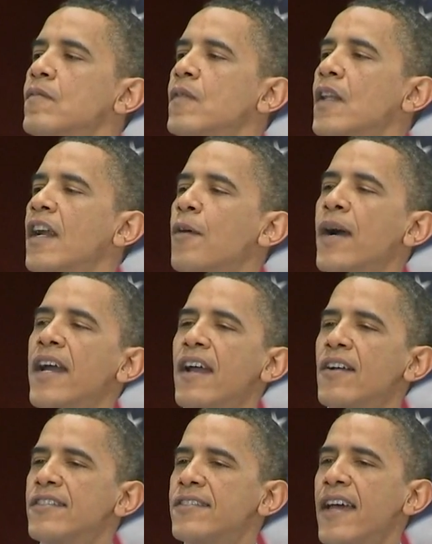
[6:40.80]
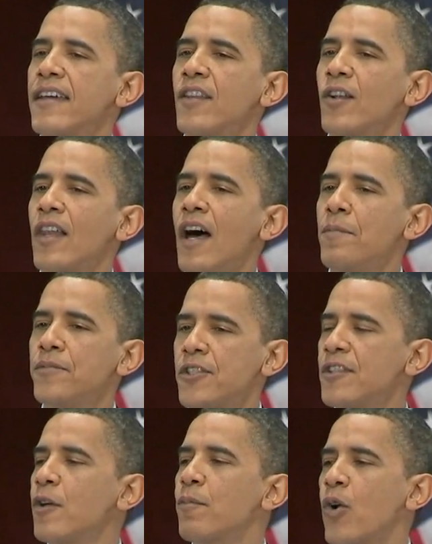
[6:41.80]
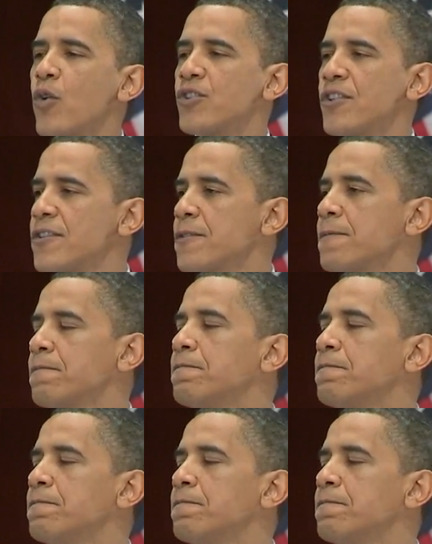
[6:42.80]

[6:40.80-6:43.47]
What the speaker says: And everybody here has taken their lumps and their bruises.